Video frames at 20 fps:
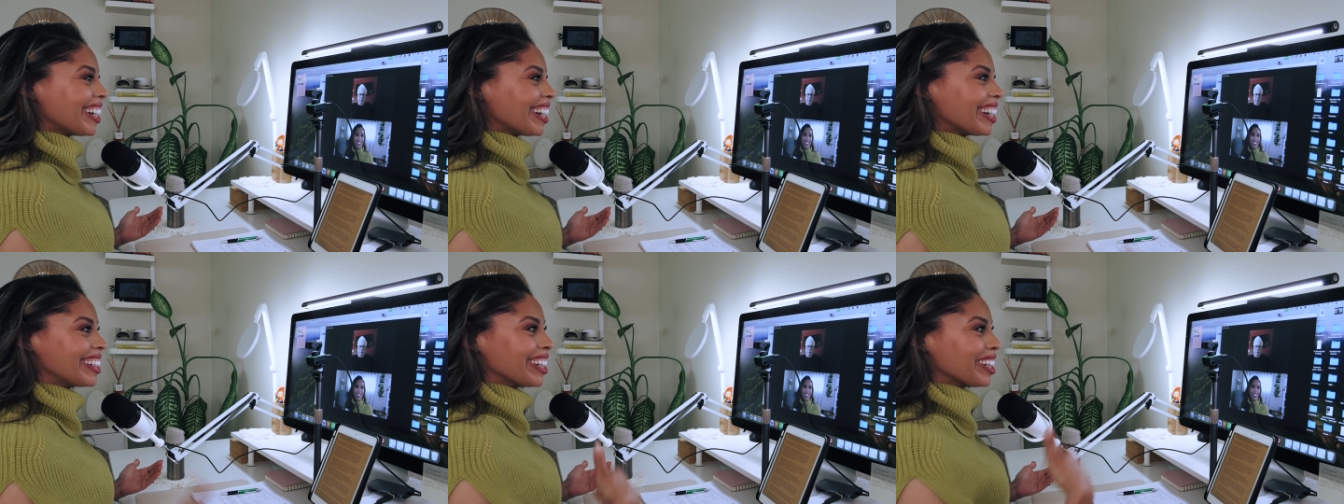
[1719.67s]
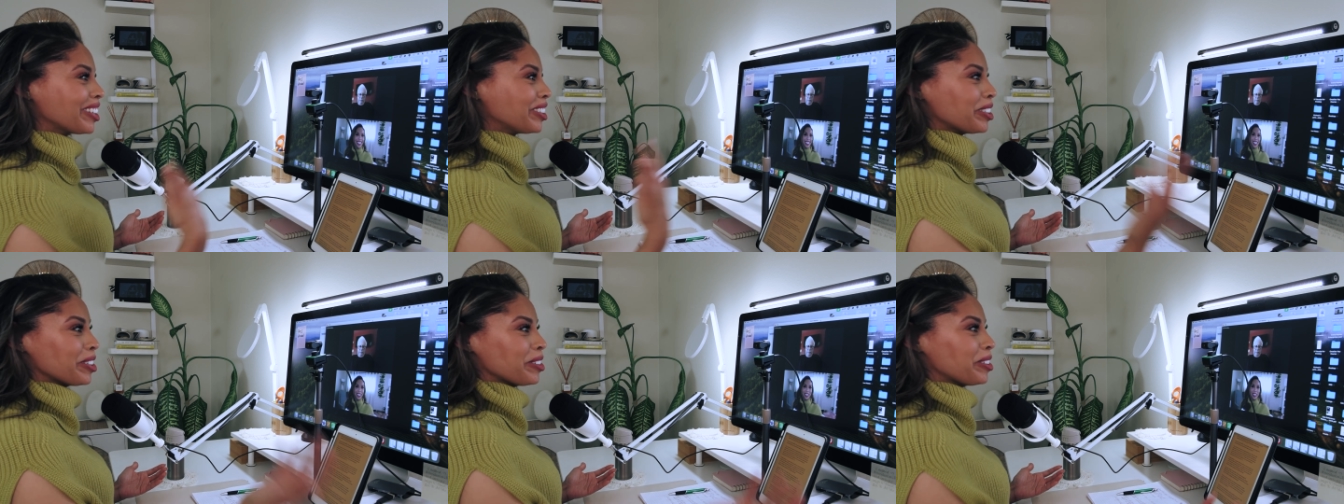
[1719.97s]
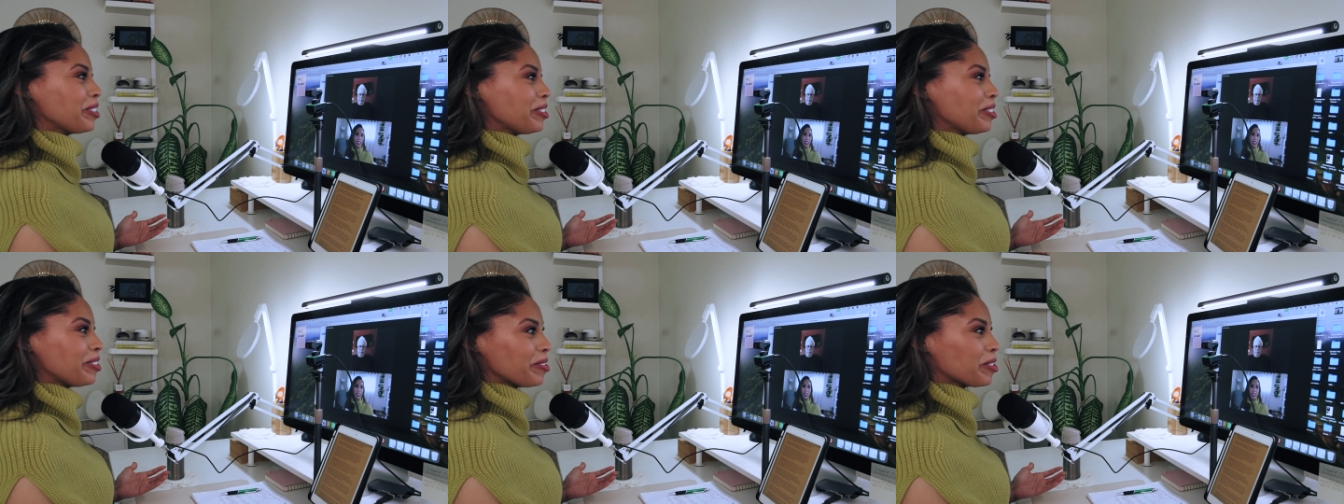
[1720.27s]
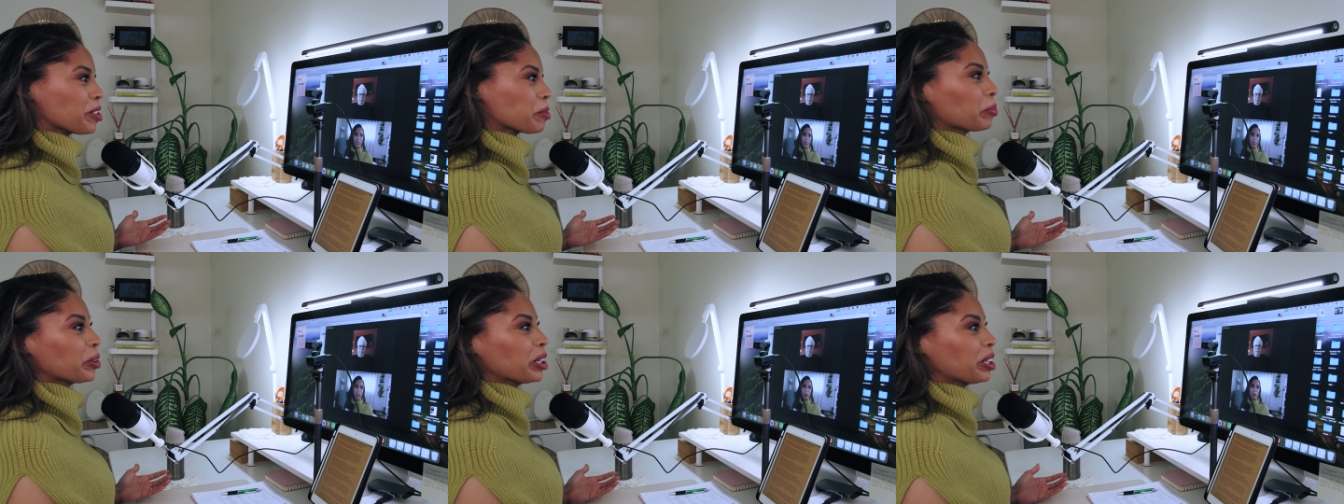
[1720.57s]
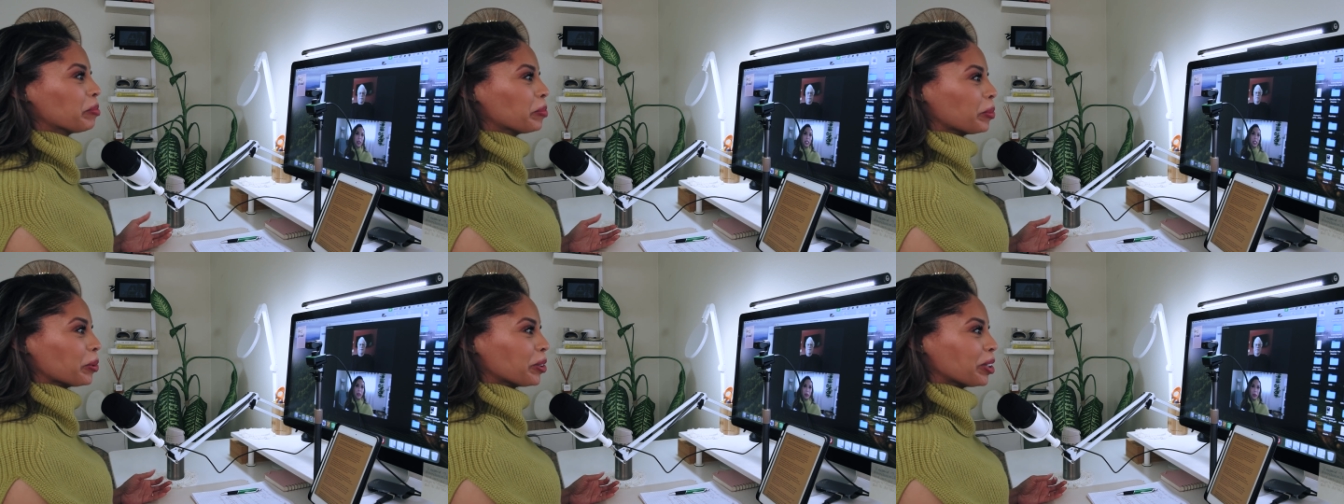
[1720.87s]
another
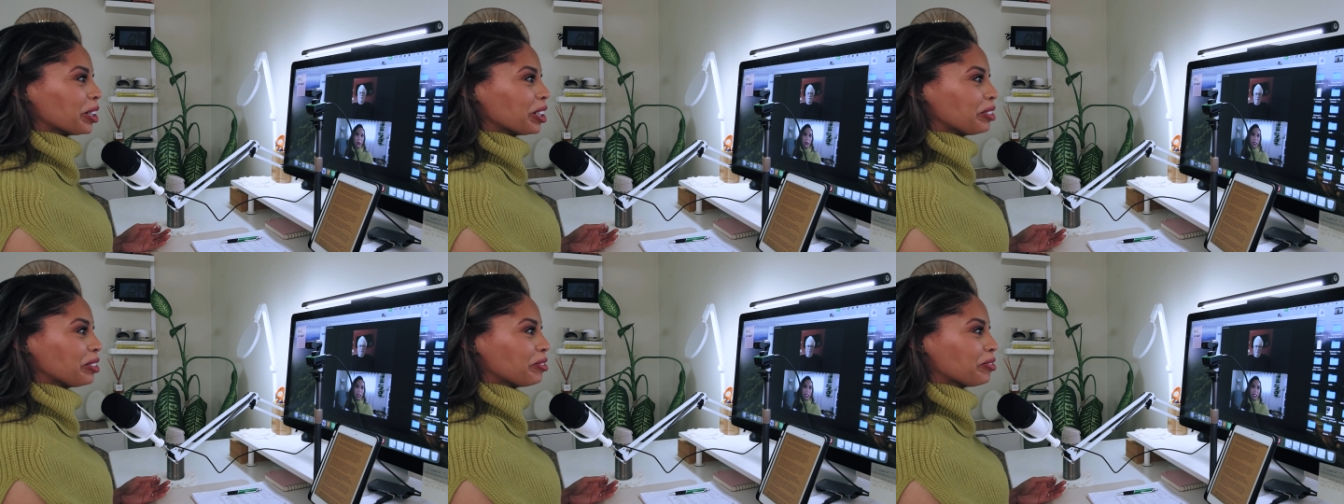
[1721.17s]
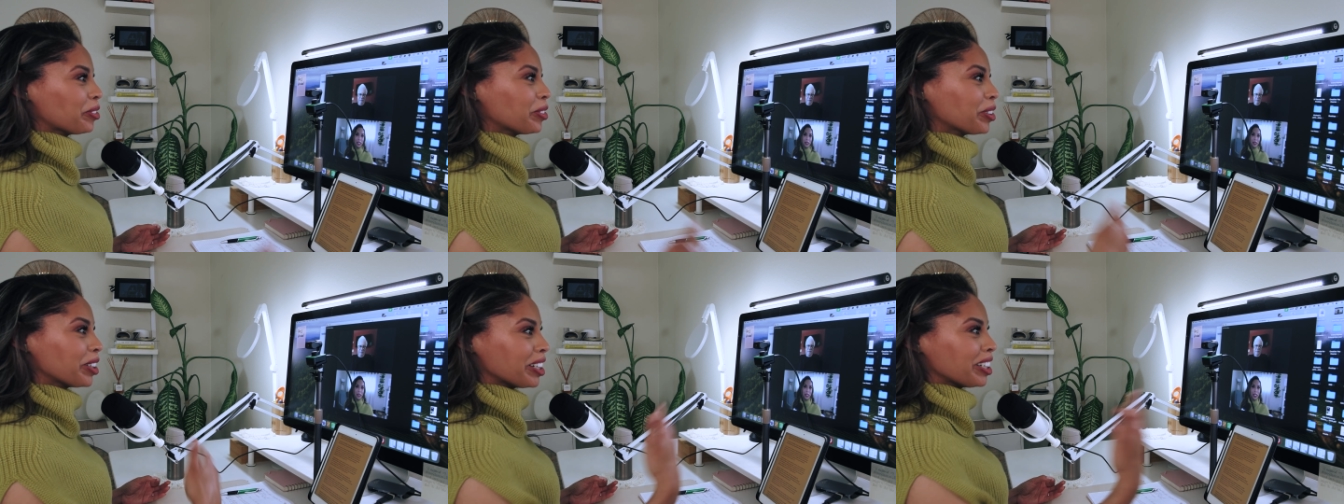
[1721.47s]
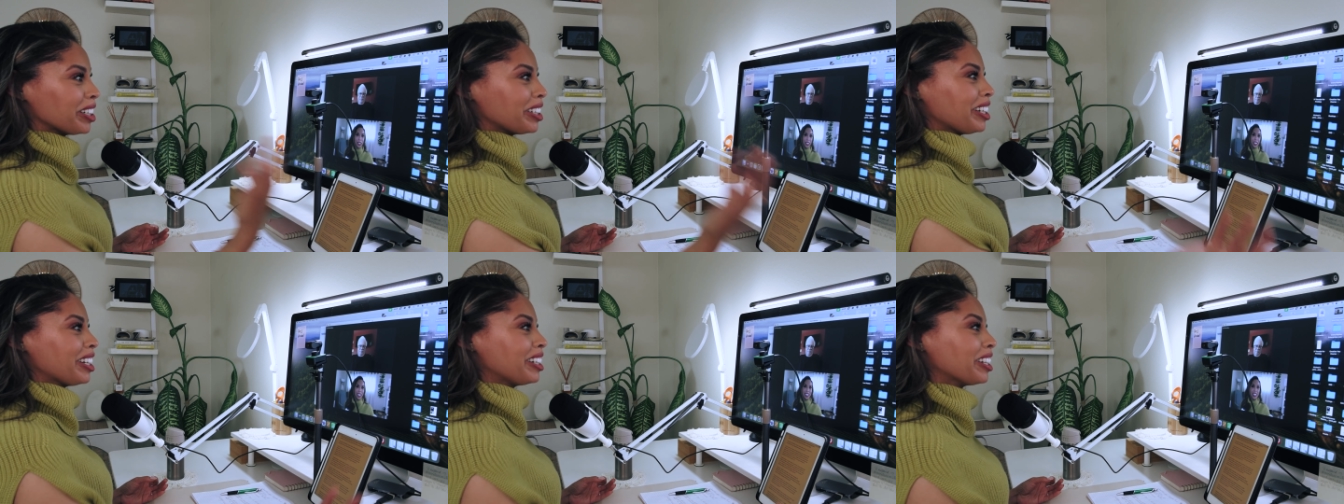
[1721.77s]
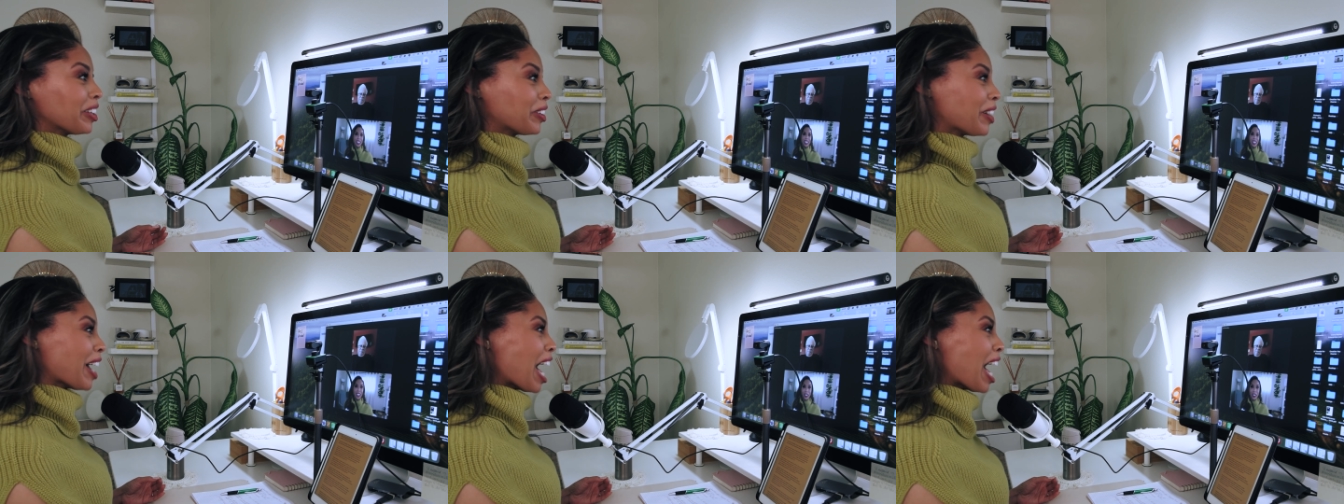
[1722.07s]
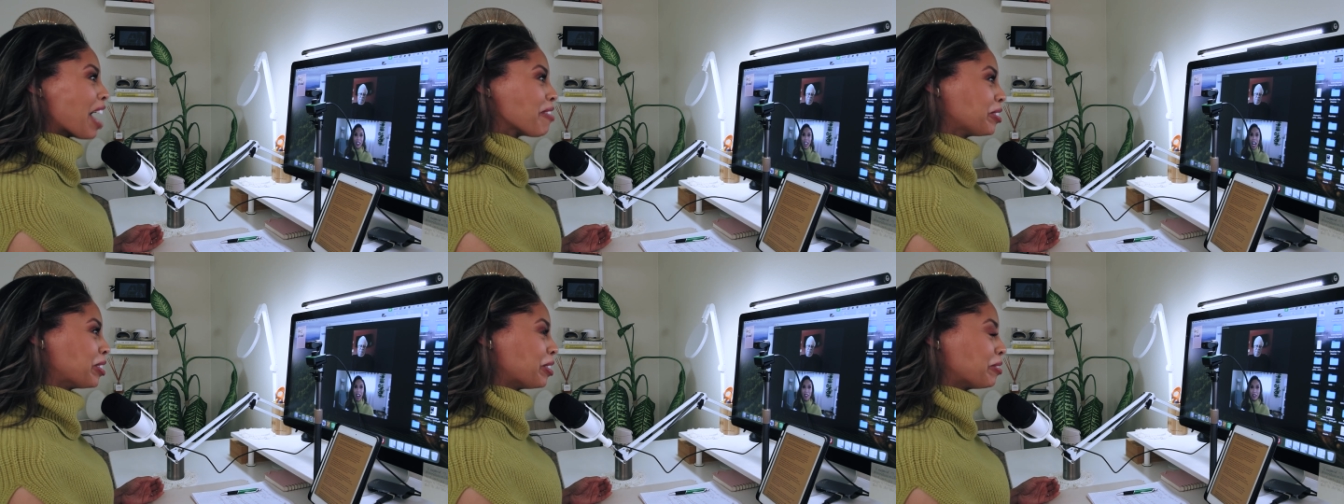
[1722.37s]
springboard for another
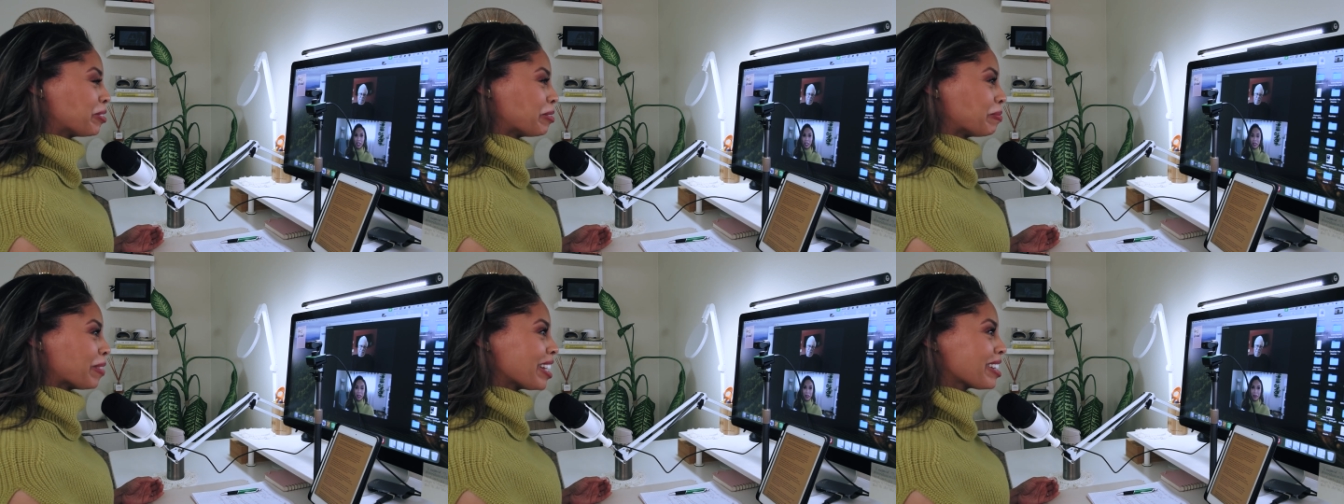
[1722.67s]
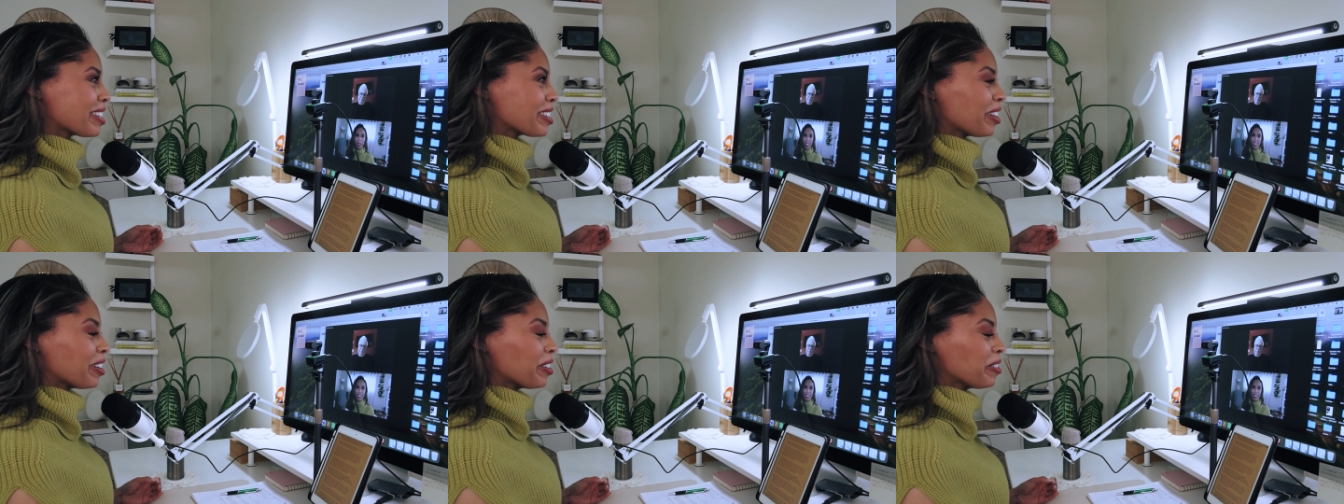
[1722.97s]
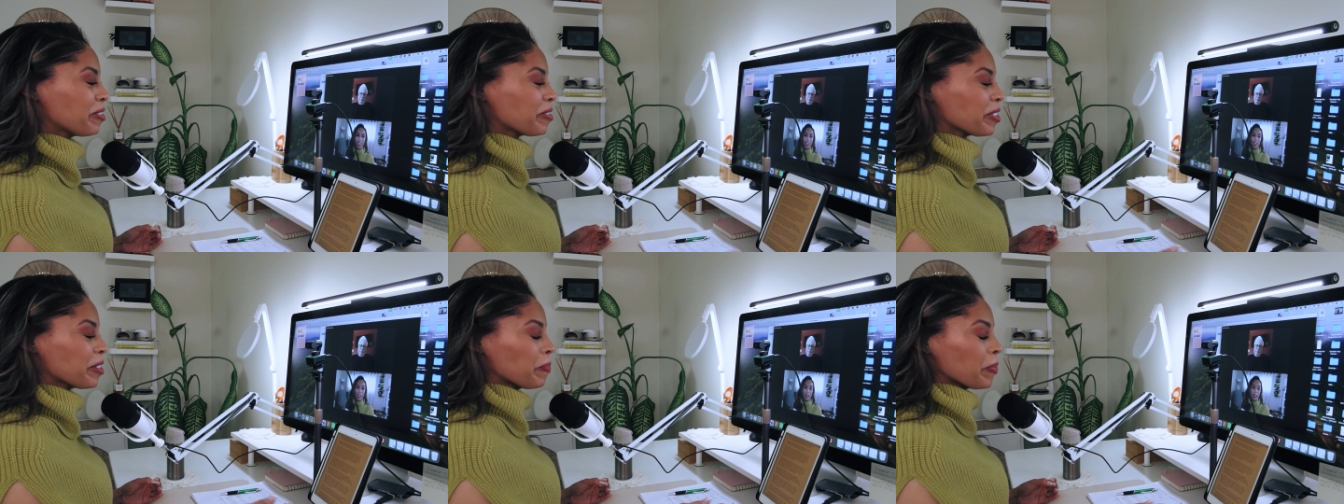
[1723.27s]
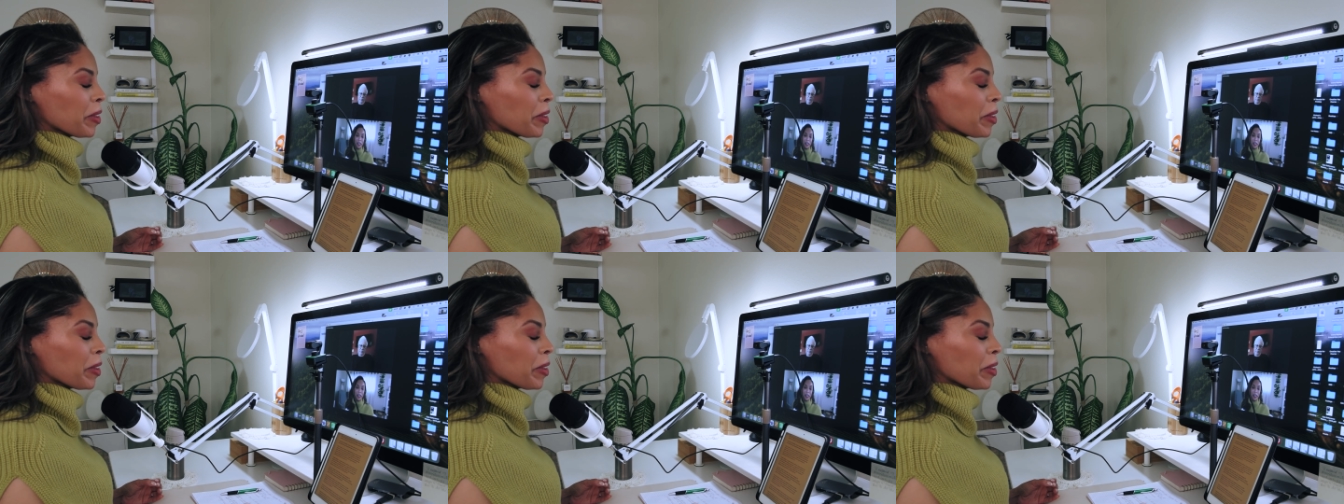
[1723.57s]
avenue for myself.